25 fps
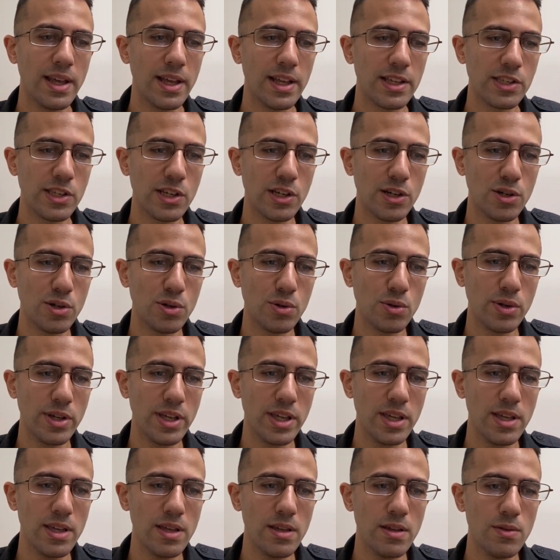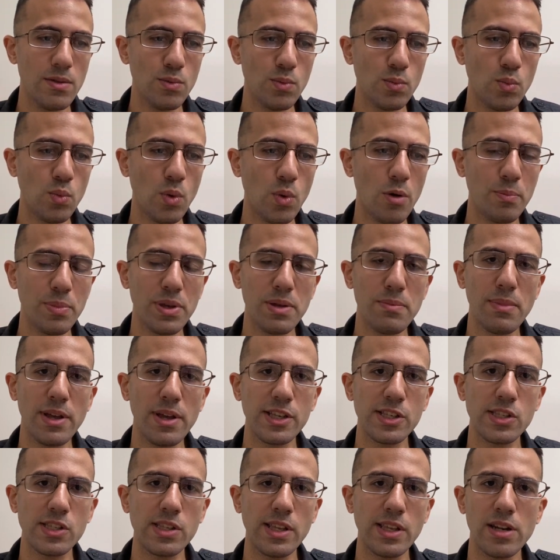So he won't be
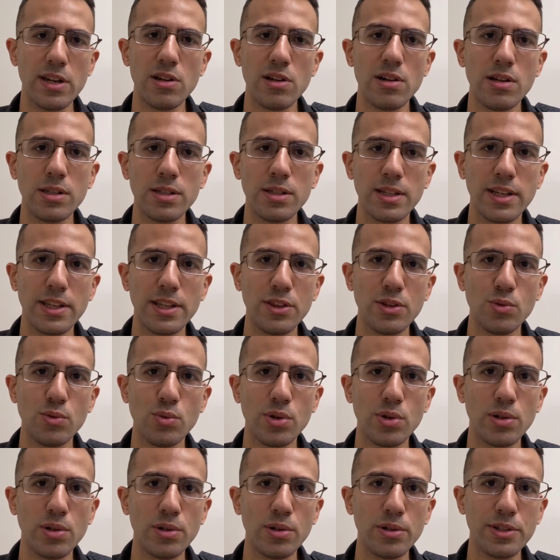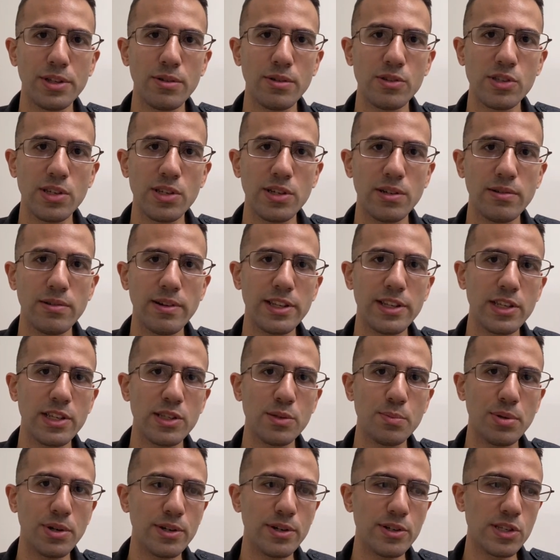missed at all in the world. He was a horrendous
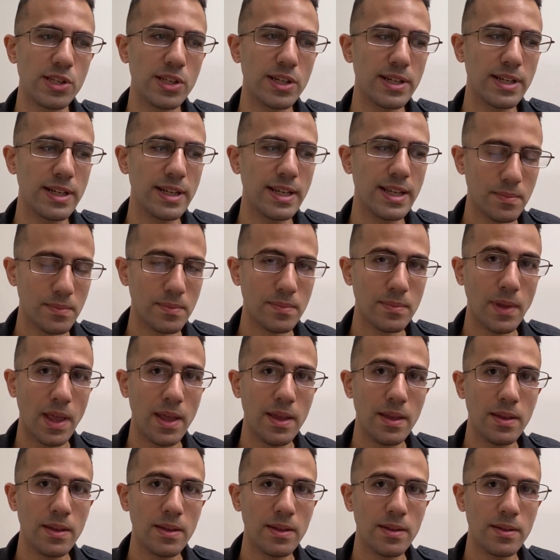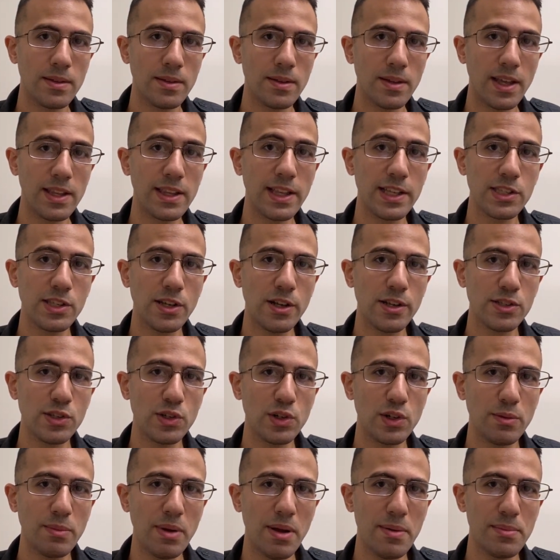person. And let's also
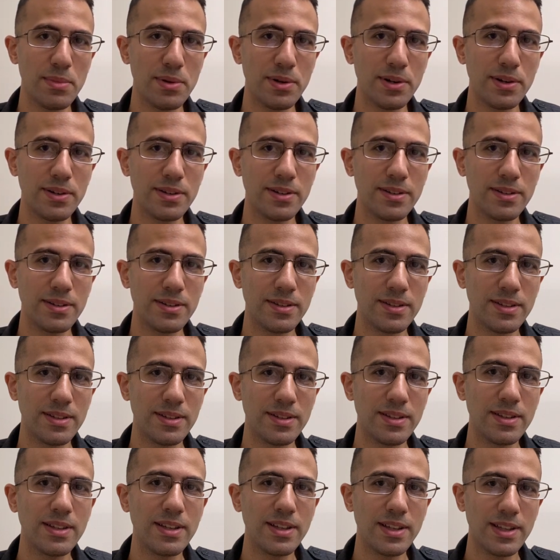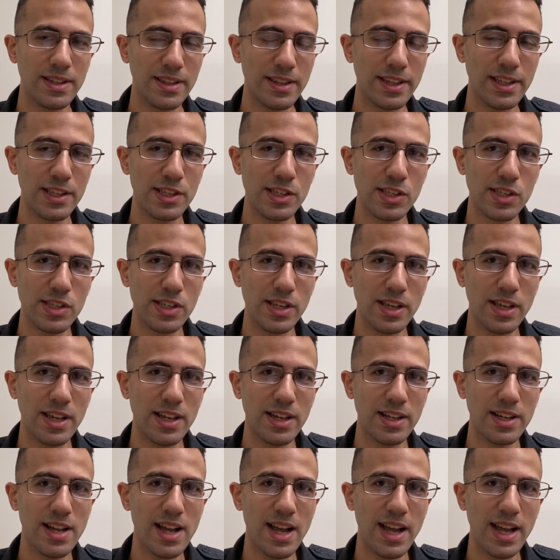remember this
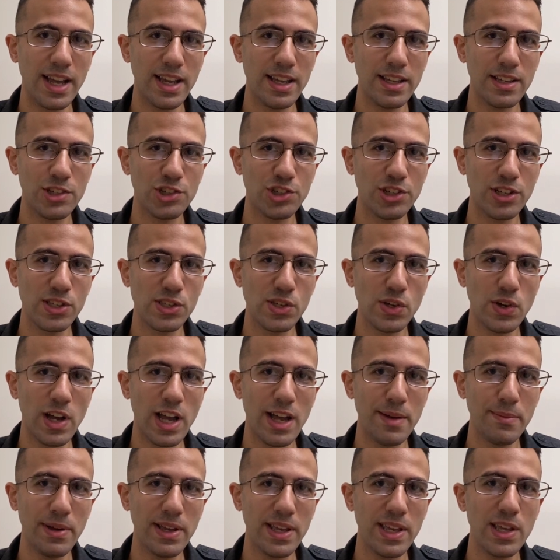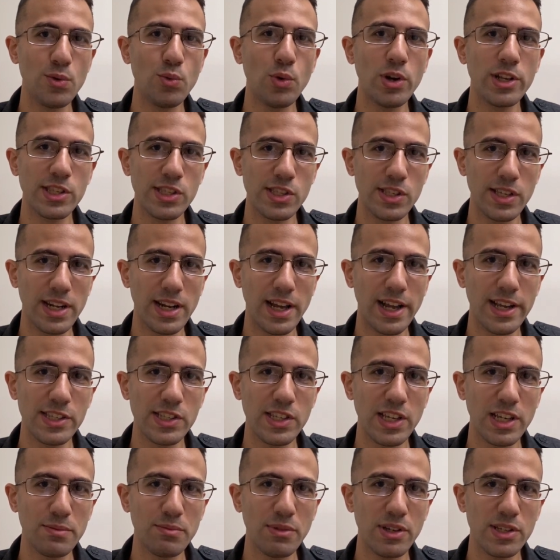guy, Shinzo Abe, he once said
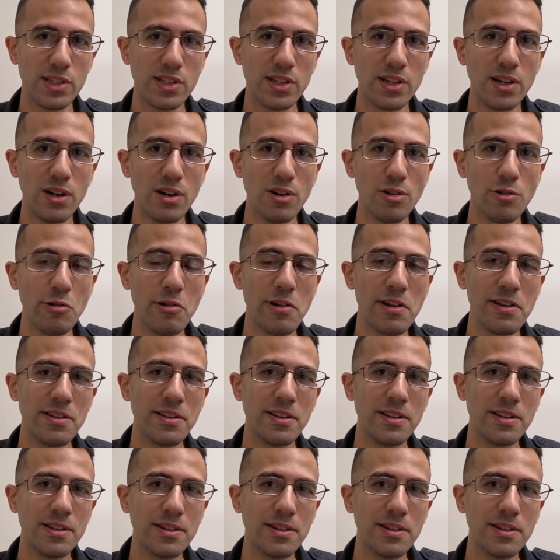Assad must go.